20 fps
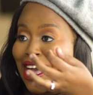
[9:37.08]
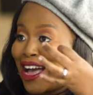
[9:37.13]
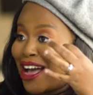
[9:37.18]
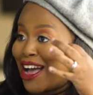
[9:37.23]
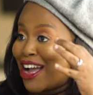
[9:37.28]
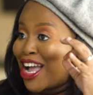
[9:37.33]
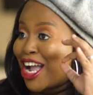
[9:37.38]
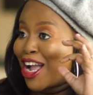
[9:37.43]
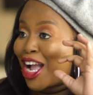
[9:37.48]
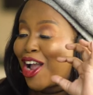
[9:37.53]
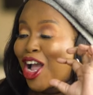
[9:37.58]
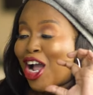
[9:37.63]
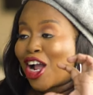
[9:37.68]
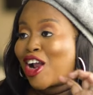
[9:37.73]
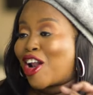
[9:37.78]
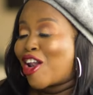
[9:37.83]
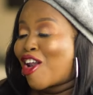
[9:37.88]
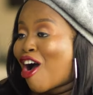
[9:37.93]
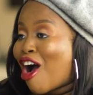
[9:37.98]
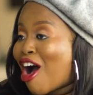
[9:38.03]
uh, a, a
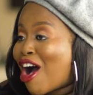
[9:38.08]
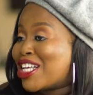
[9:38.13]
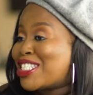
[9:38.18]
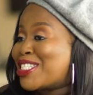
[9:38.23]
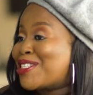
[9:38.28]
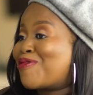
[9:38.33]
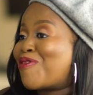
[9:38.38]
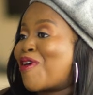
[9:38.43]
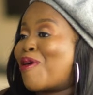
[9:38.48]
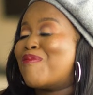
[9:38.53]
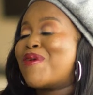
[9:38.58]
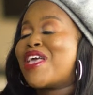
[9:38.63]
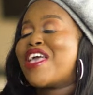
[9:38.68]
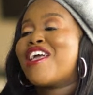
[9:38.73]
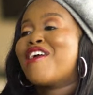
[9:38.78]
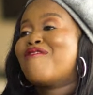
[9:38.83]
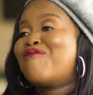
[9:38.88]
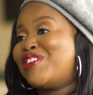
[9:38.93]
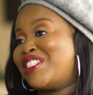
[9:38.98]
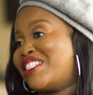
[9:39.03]
glass, from
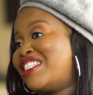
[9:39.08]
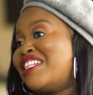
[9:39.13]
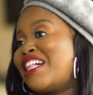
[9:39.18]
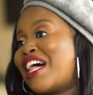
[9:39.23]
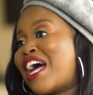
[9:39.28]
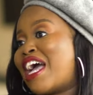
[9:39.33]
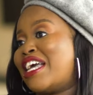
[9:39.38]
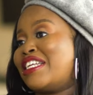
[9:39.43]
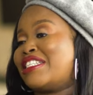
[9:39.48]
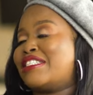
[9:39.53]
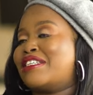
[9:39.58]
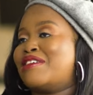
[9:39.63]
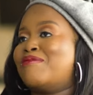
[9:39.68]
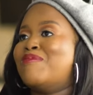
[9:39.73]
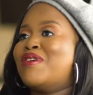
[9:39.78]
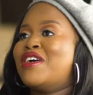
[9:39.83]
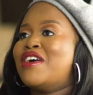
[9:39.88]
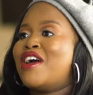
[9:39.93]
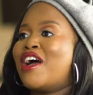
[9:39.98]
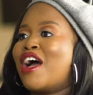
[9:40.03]
every single
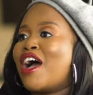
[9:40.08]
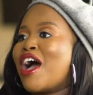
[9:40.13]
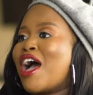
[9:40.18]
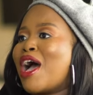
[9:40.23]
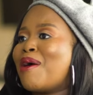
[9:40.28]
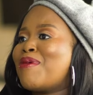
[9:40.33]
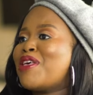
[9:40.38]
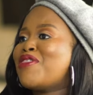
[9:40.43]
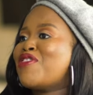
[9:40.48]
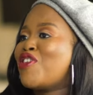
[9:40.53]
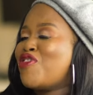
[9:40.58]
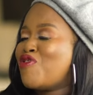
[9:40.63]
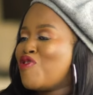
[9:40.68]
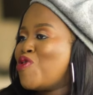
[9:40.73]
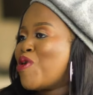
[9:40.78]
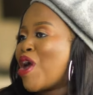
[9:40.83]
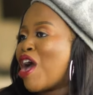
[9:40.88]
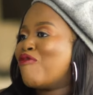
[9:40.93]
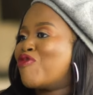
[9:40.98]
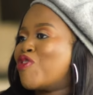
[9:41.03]
item. Um, and
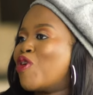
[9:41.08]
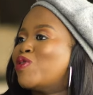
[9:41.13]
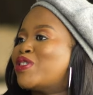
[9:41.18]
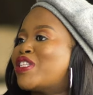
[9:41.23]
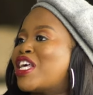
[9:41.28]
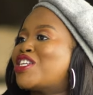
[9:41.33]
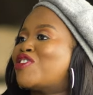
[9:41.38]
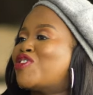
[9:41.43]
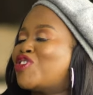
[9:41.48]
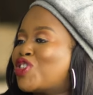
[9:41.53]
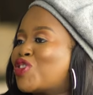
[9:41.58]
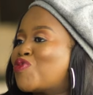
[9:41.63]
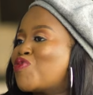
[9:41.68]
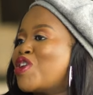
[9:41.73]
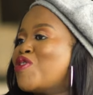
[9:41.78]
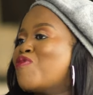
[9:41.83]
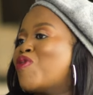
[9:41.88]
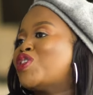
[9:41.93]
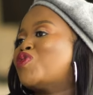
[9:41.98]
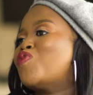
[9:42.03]
then you have those that just
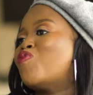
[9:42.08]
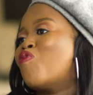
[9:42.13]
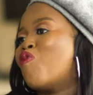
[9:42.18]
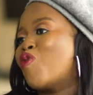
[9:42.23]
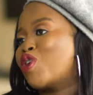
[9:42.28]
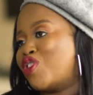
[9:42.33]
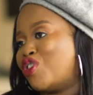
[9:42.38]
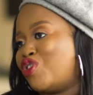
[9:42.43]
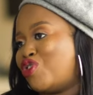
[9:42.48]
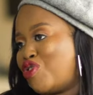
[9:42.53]
really want to walk the